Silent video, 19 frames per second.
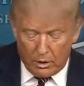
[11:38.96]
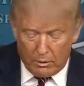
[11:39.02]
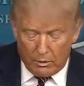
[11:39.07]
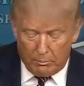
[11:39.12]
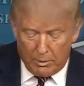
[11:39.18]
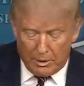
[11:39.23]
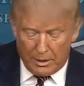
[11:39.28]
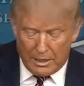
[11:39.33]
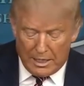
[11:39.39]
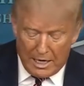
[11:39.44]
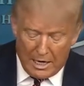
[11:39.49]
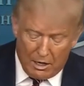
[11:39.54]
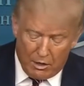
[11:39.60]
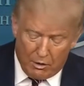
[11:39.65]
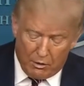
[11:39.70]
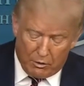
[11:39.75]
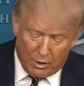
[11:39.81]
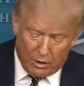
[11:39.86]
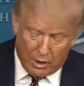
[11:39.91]
But
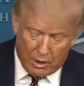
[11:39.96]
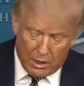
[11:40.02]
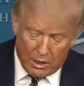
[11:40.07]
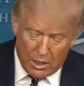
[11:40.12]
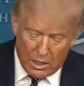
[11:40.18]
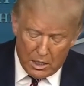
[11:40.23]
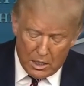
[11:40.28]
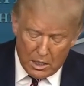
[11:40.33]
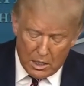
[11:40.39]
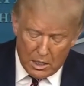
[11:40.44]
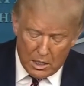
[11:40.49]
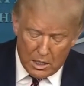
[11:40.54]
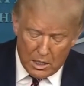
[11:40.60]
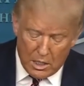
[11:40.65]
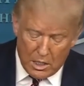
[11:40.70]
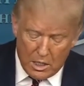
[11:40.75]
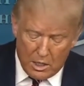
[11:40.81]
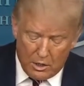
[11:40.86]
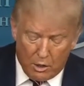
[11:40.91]
now that
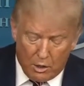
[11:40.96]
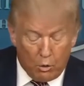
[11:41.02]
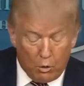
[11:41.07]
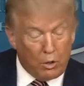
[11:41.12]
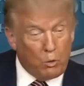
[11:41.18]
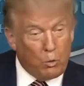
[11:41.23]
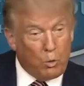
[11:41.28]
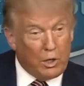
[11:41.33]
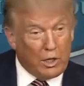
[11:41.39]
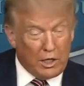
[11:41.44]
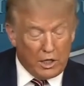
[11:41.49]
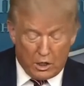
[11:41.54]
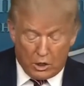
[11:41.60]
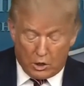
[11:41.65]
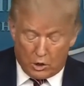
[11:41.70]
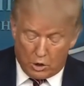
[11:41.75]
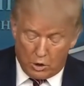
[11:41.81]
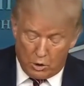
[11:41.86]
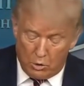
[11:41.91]
they're unwilling
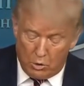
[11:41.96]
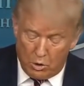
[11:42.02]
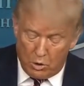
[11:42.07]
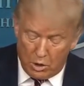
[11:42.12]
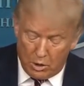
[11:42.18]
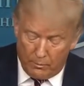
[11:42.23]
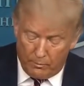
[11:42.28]
to